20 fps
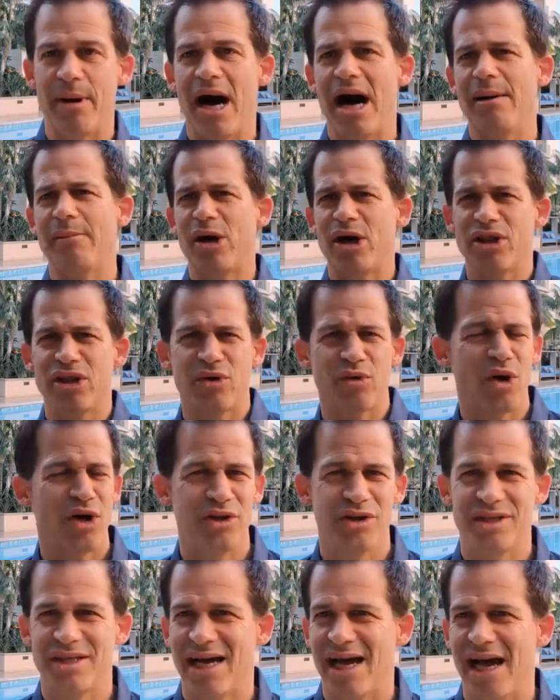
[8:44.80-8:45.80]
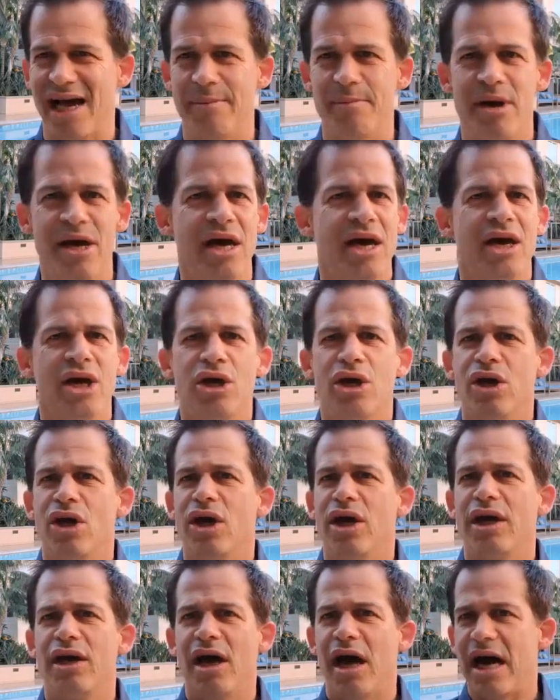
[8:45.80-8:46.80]
I'm on there all the time.
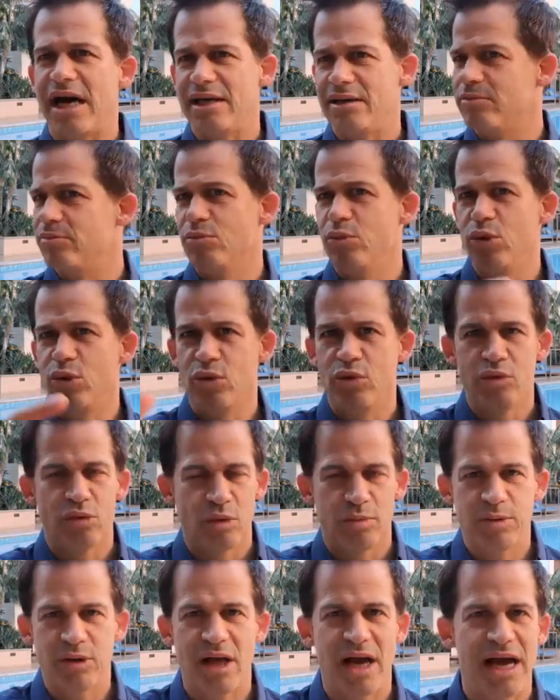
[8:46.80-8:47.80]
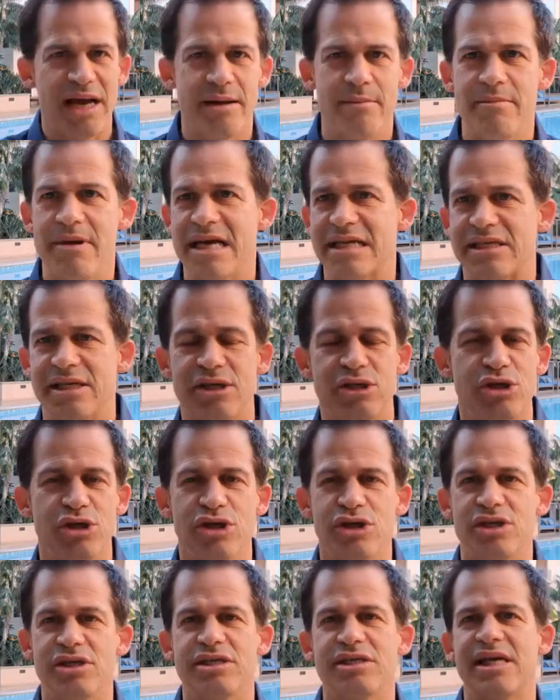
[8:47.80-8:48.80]
I will reply to
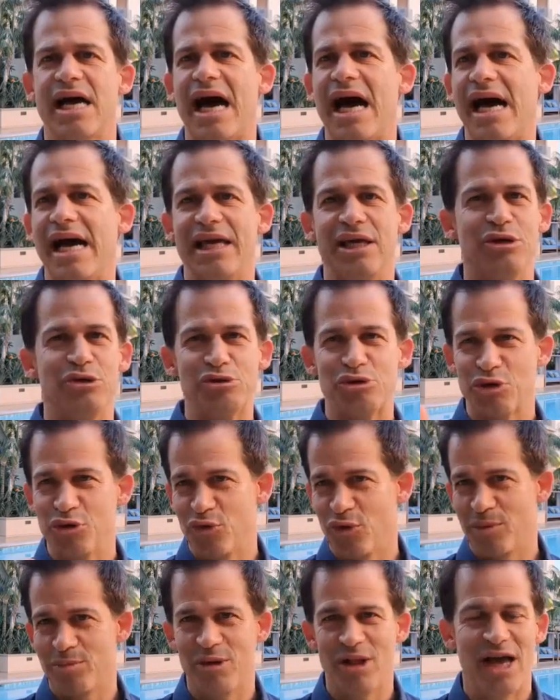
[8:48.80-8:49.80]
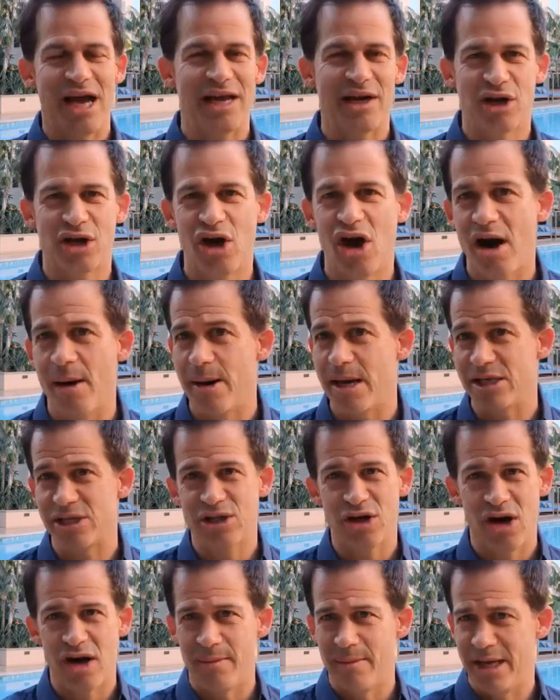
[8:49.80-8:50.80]
messages. I usually reply to
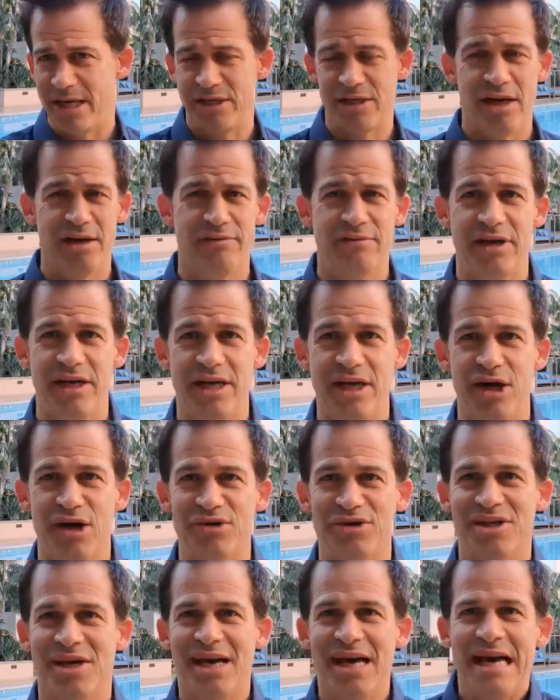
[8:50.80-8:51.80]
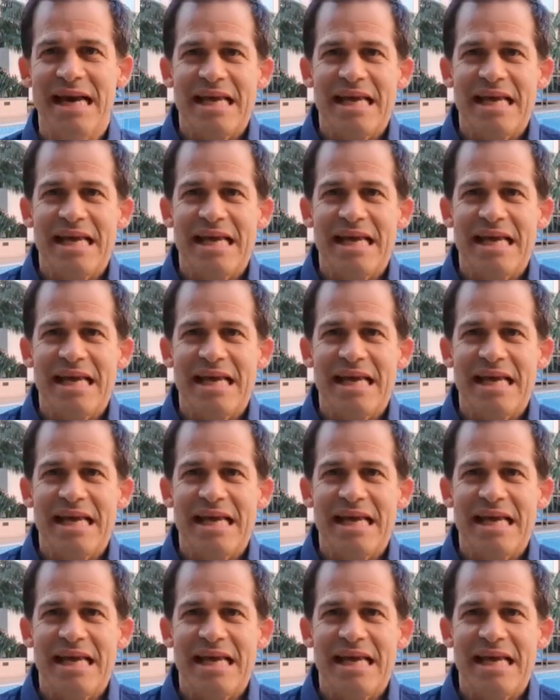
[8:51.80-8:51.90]
comment on videos.